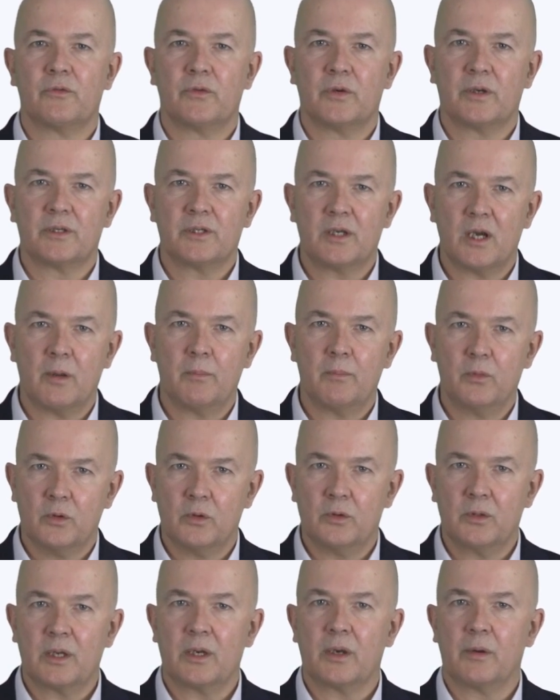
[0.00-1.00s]
for
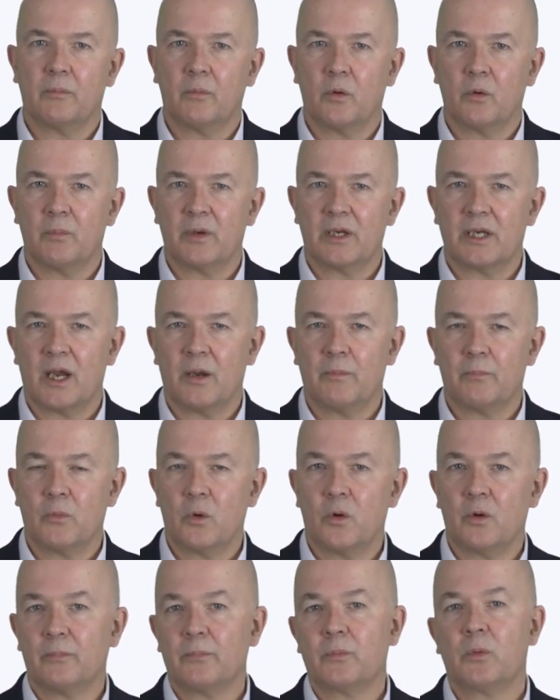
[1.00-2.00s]
example, will become
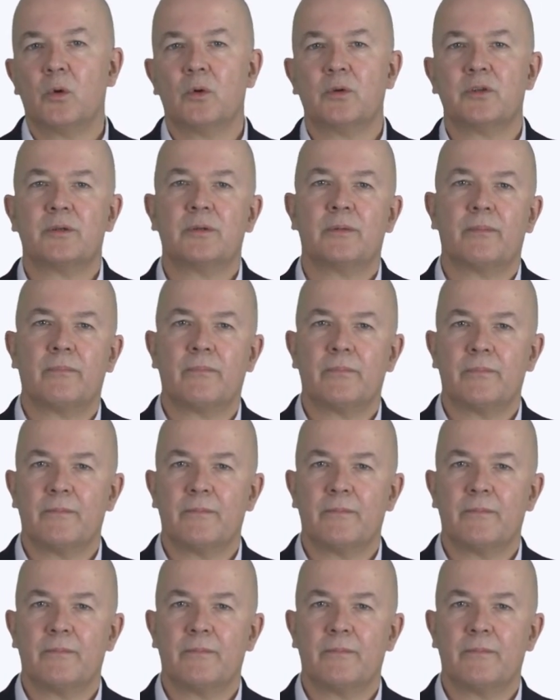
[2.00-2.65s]
more important.